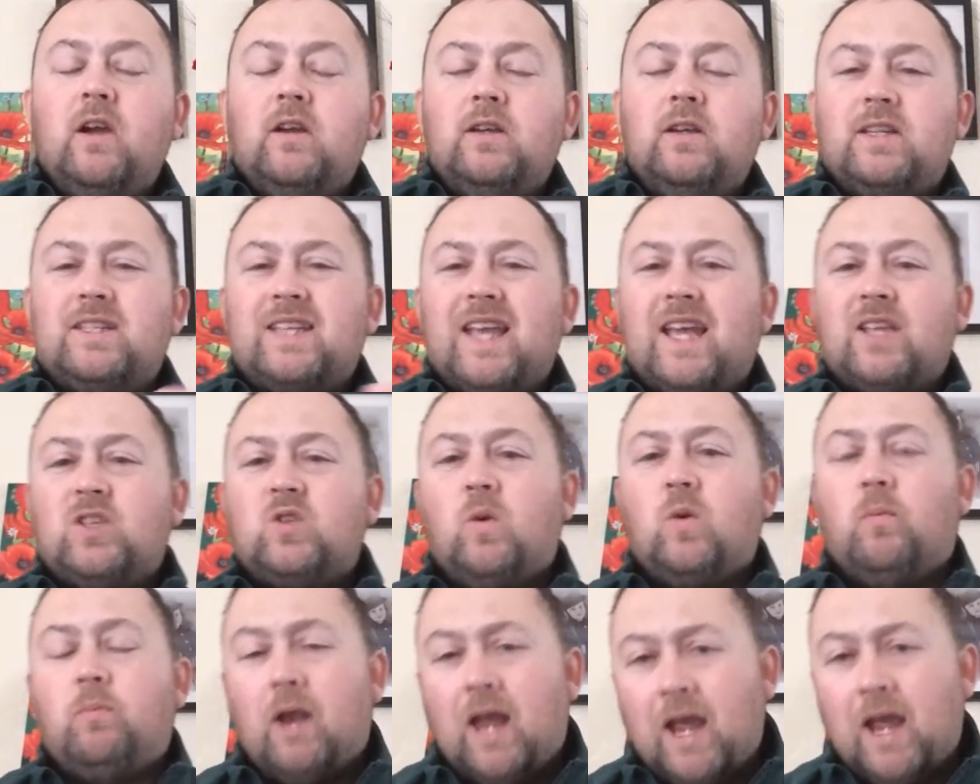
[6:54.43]
decide
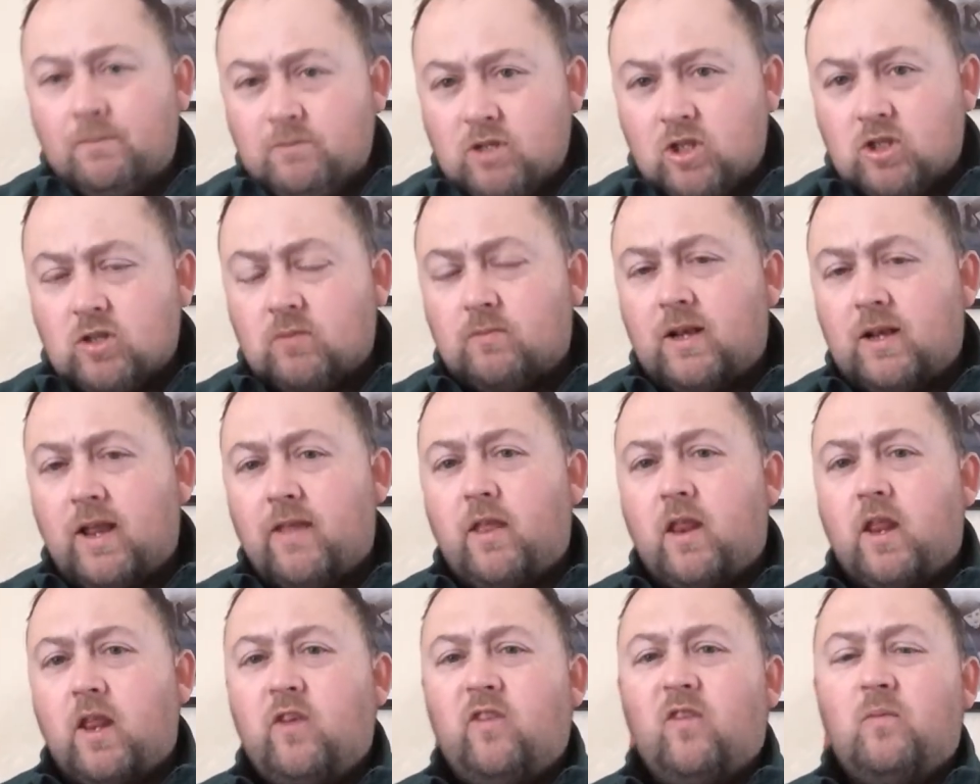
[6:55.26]
to apply them to some
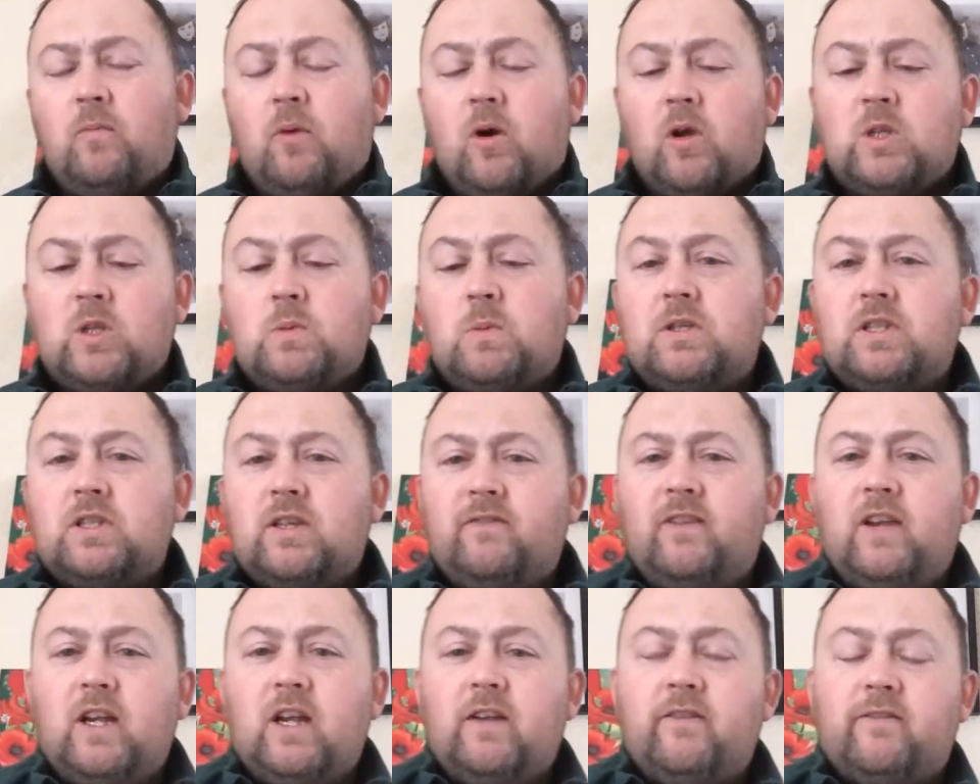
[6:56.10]
leather that you've bought
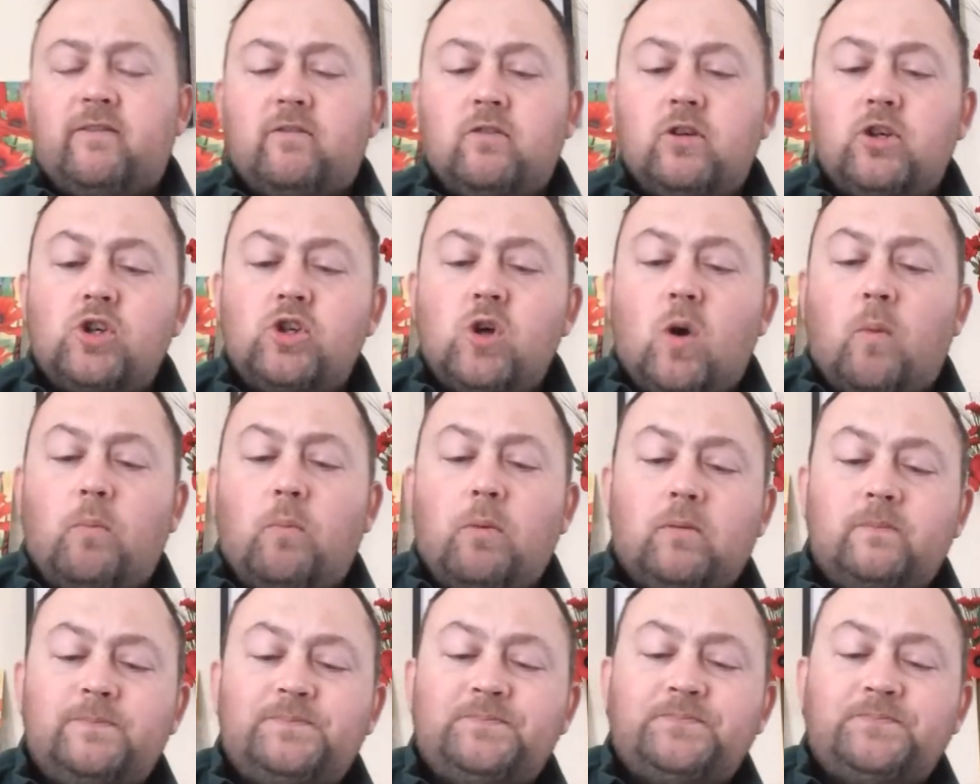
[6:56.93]
specifically for a job.